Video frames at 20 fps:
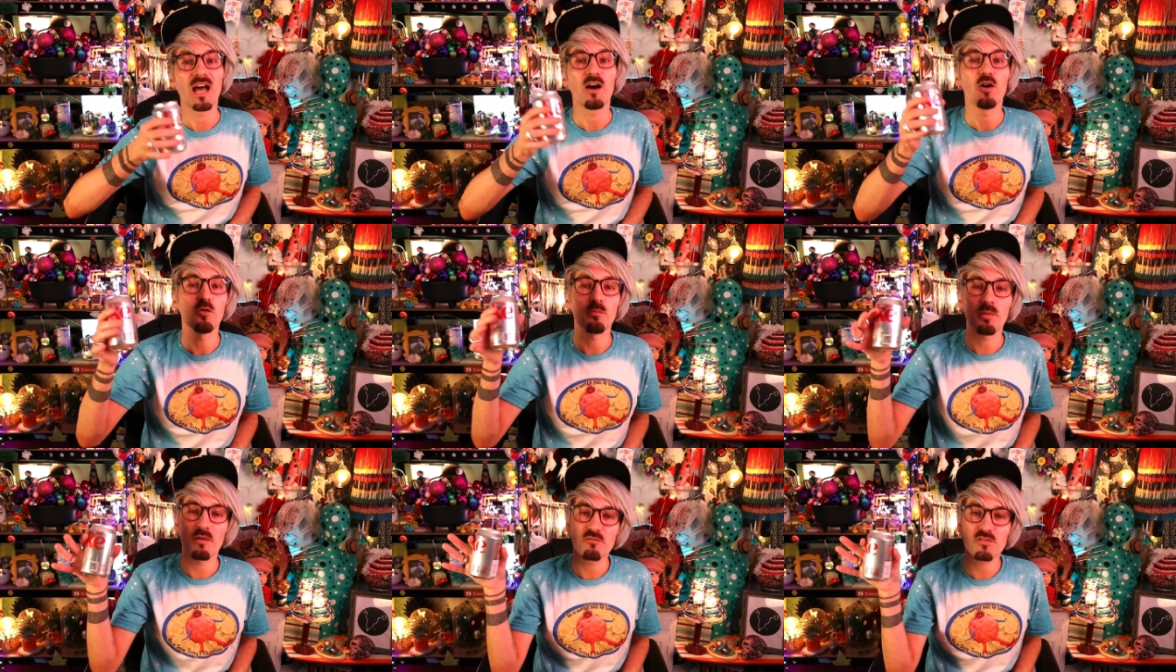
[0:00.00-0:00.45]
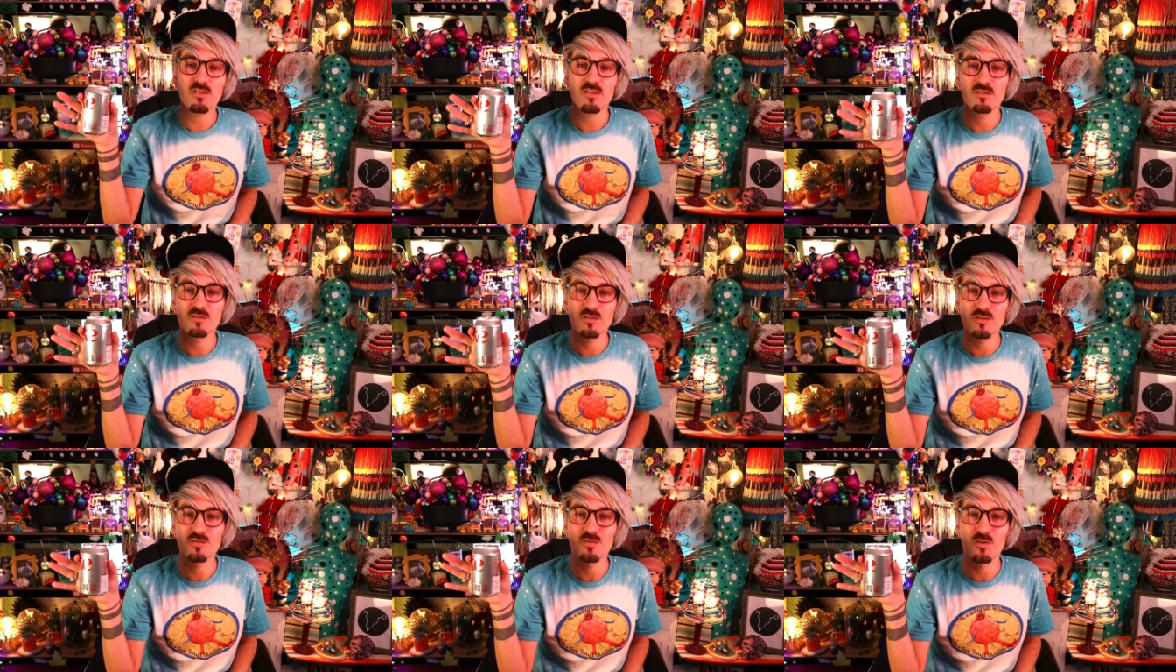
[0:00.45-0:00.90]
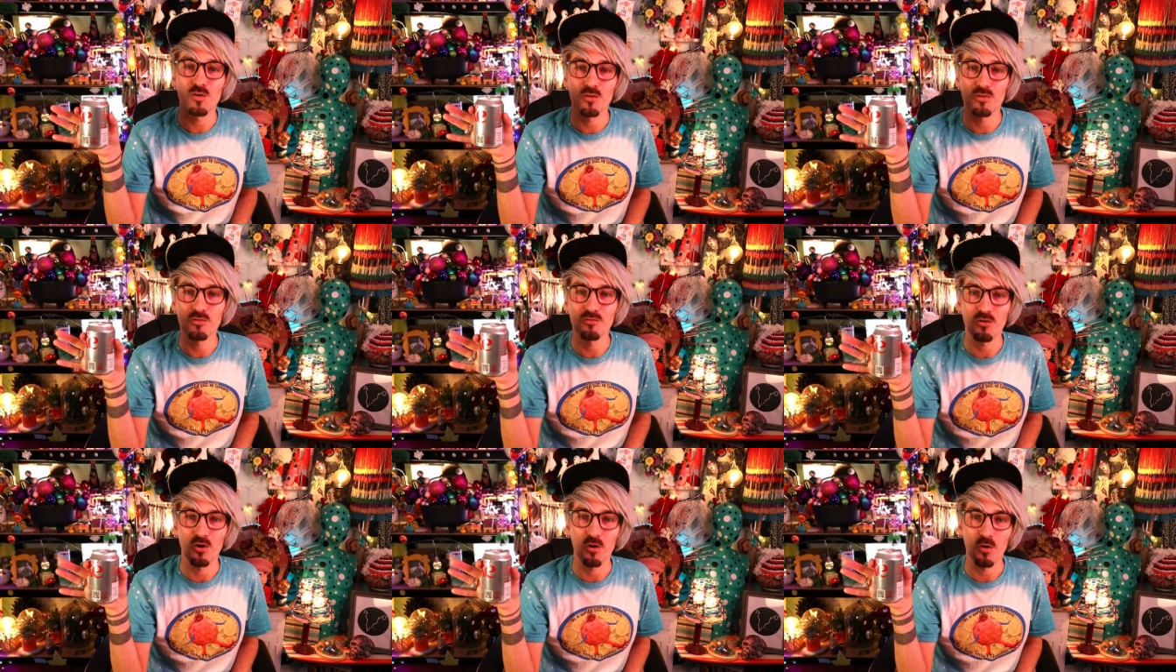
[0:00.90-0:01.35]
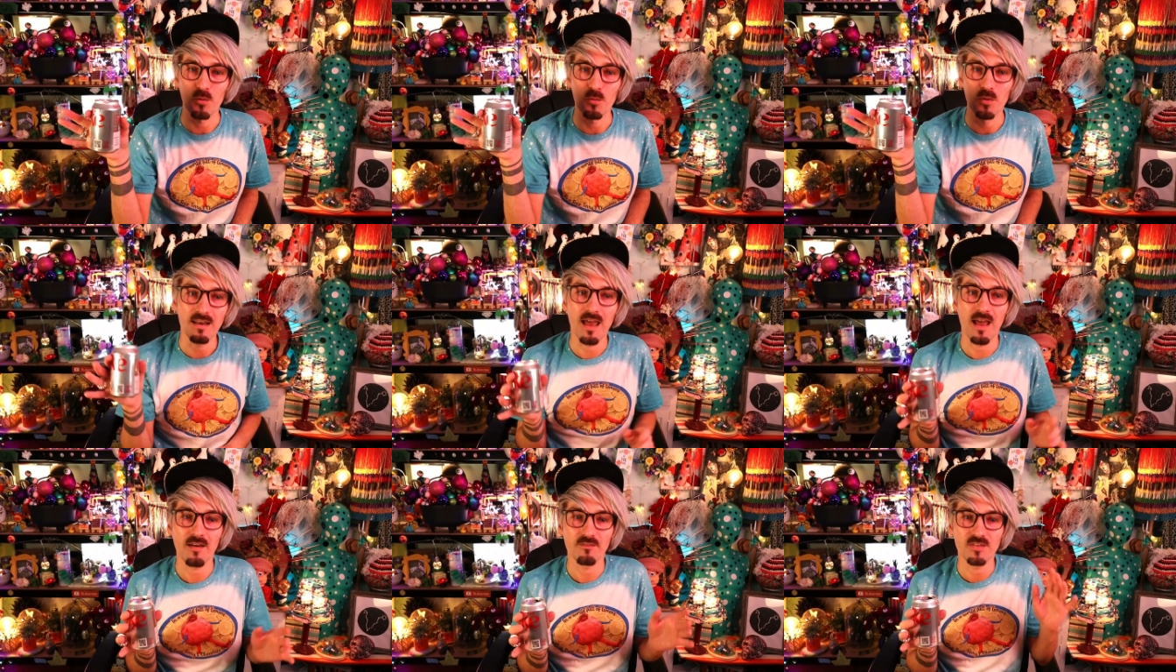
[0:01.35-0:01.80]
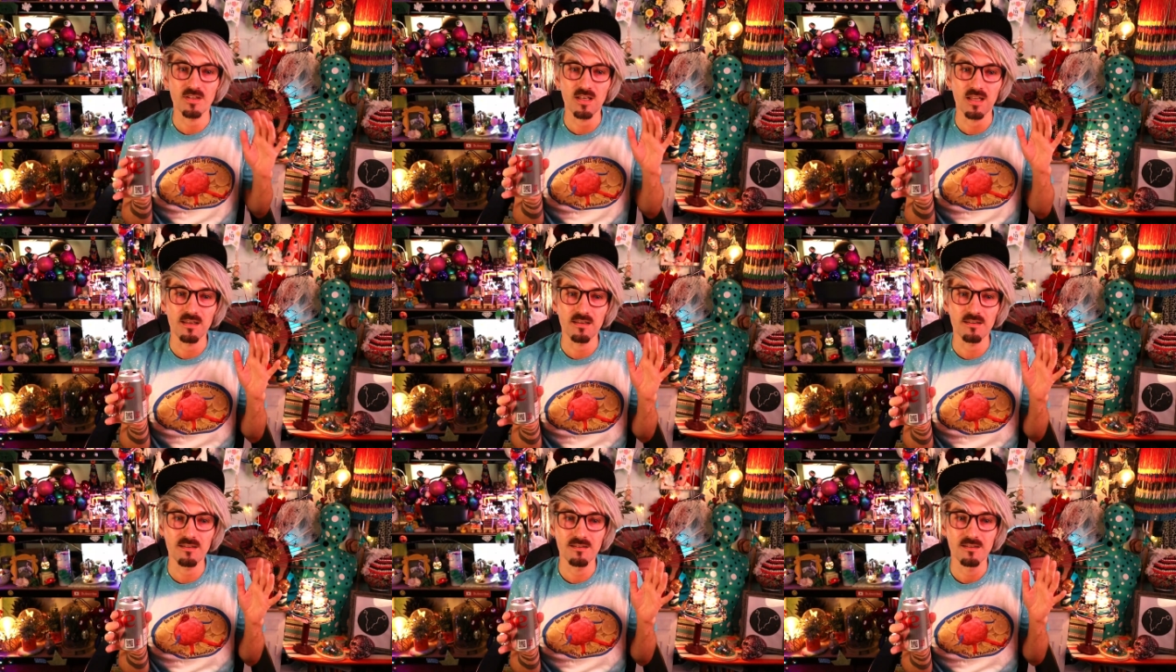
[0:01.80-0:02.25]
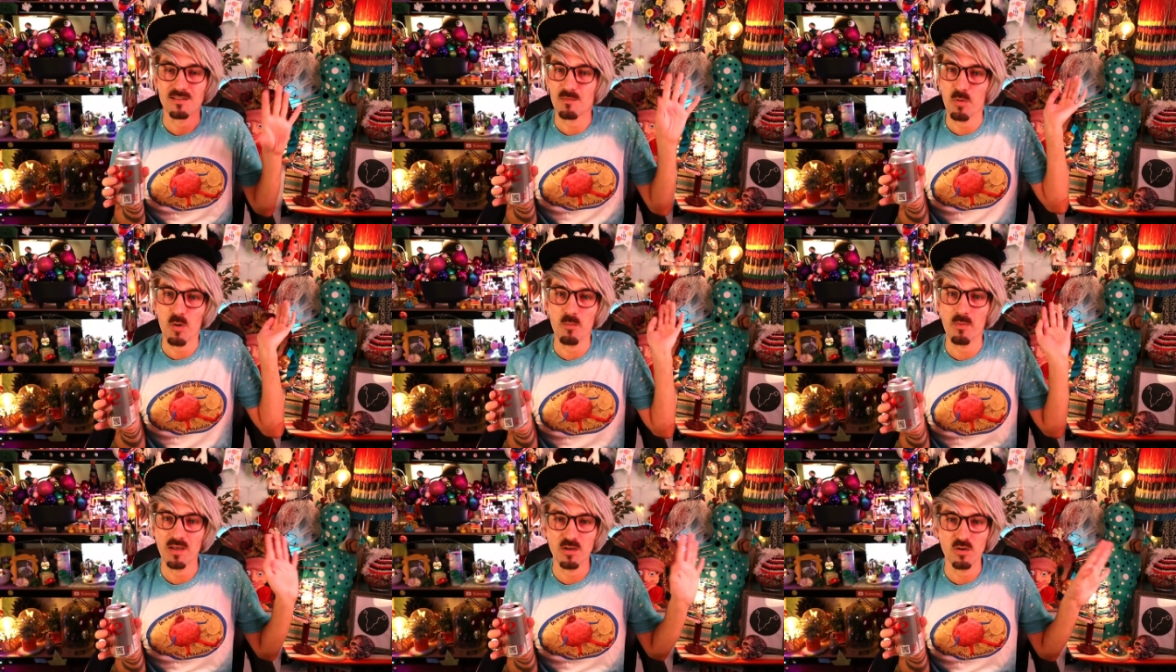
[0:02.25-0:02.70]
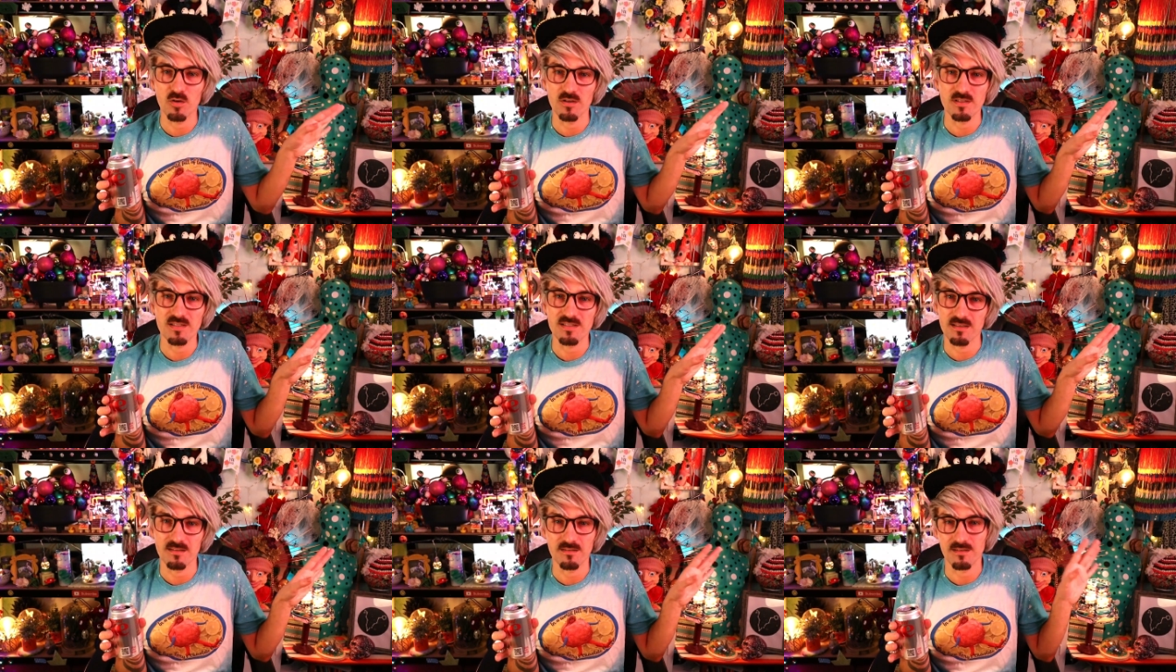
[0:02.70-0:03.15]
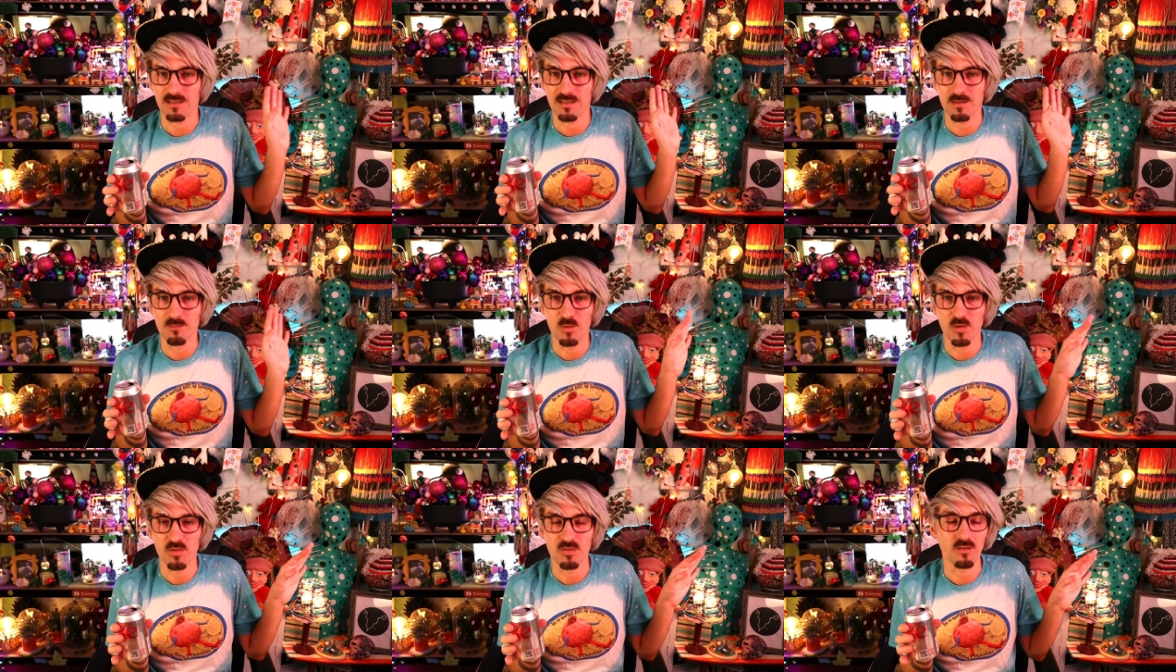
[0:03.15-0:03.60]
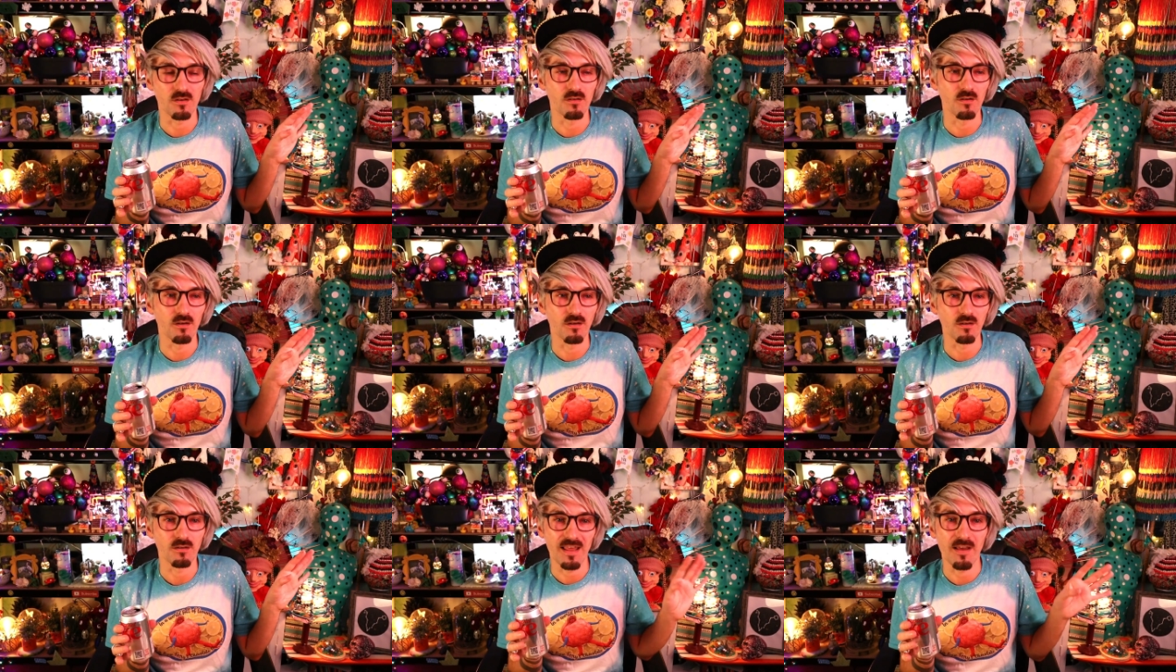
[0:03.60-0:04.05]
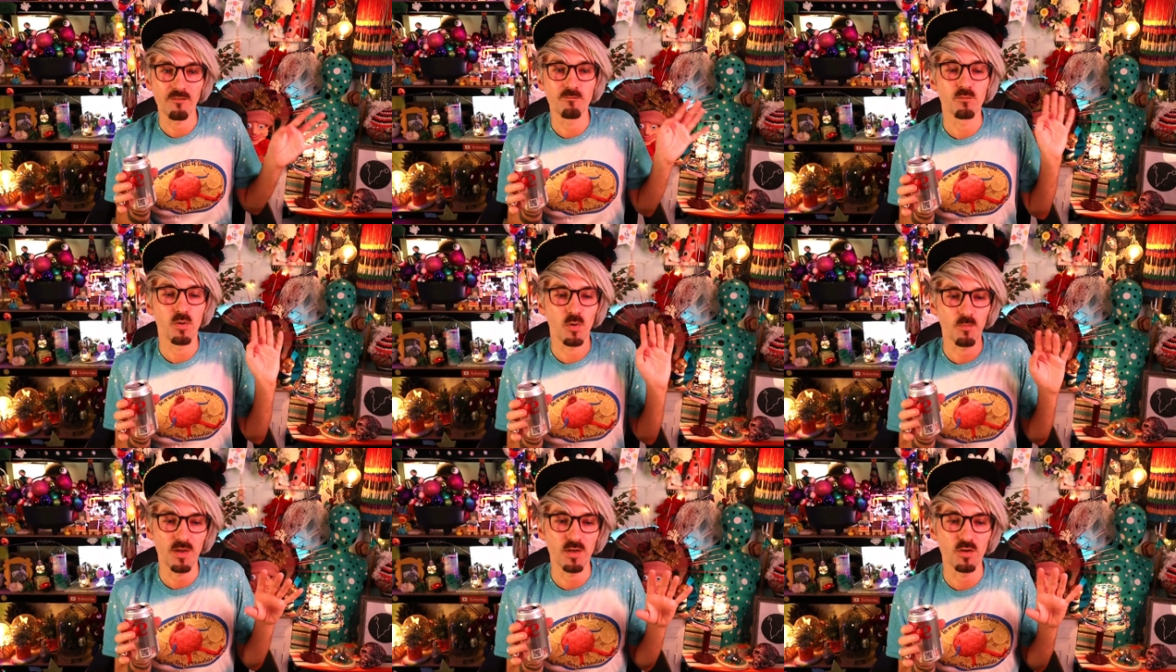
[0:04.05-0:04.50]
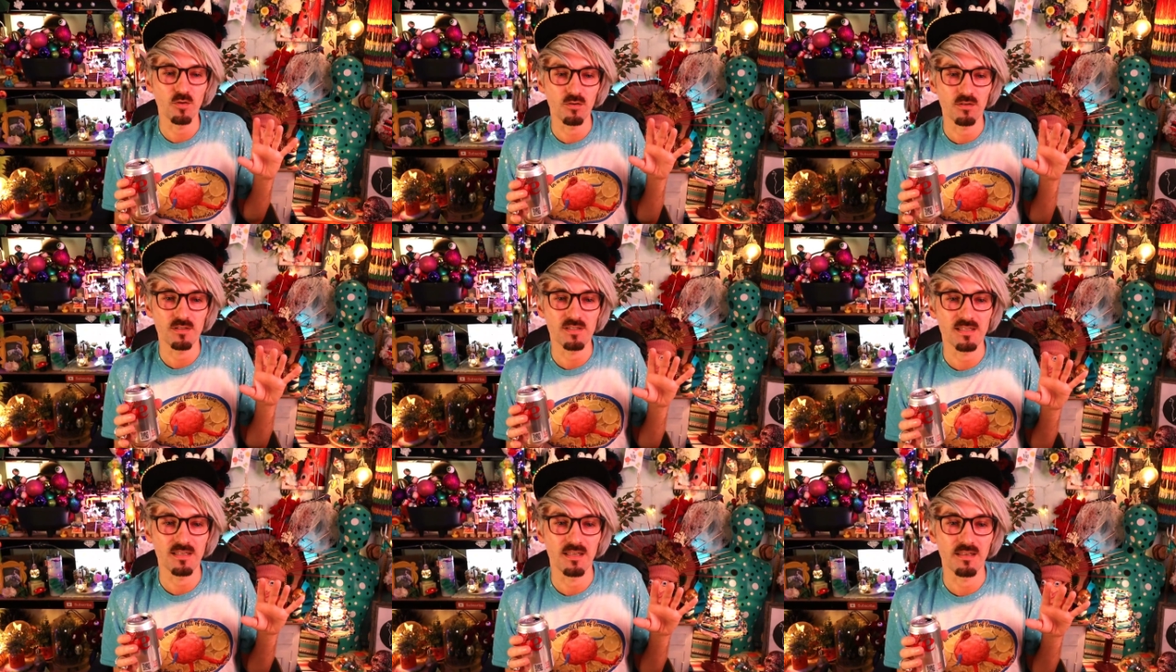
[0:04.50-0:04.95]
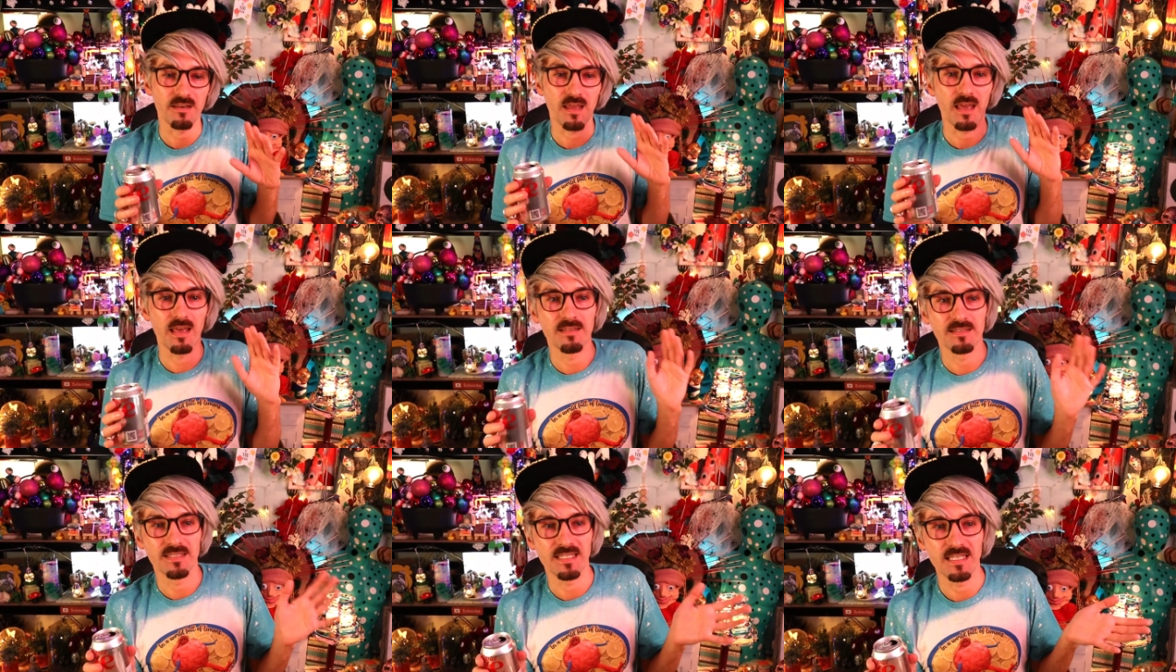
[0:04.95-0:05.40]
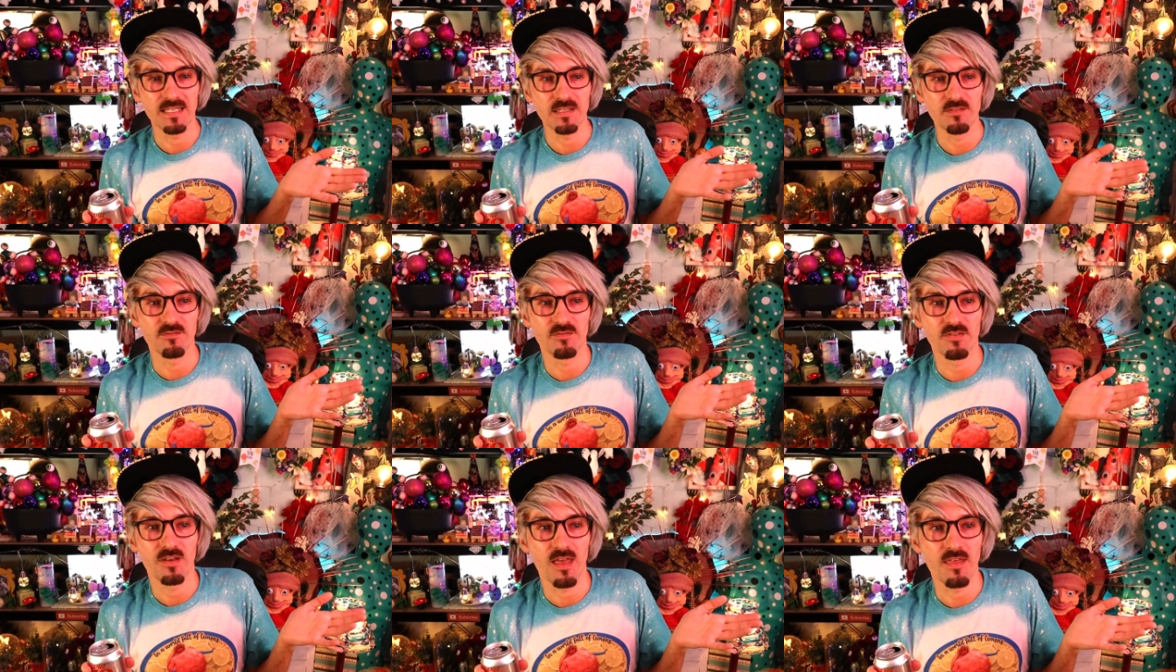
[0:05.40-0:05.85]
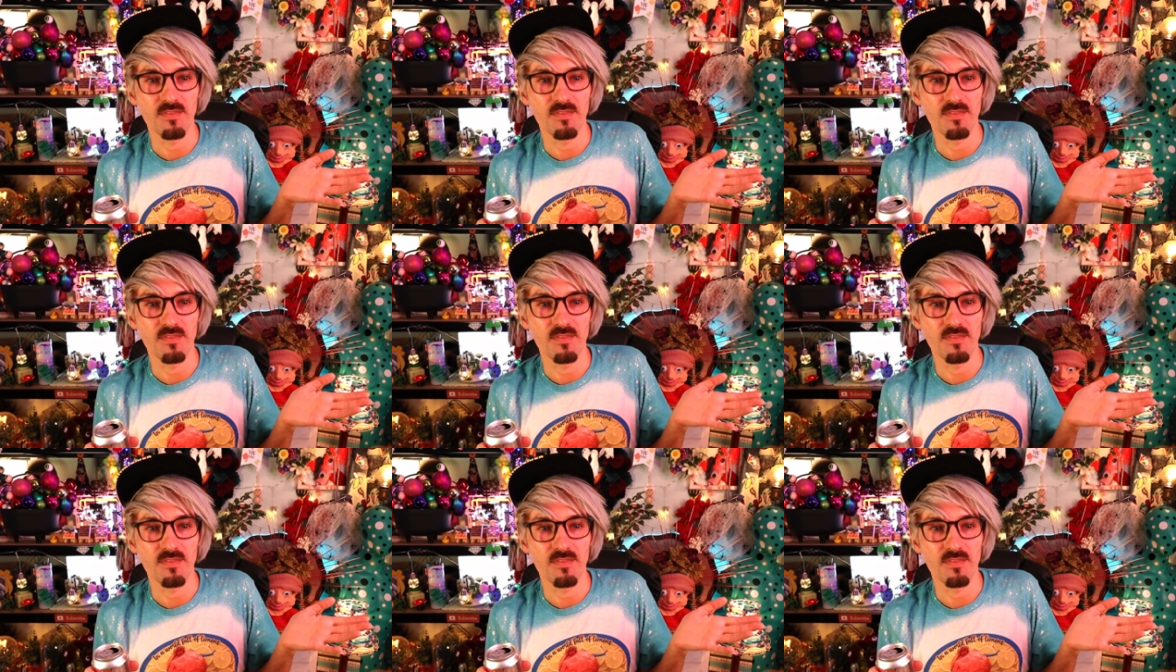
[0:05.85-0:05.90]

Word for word: I hope everything does go through and I haven't like, because I put my notice in like a month ago and I haven't put my notice notice in, I leave,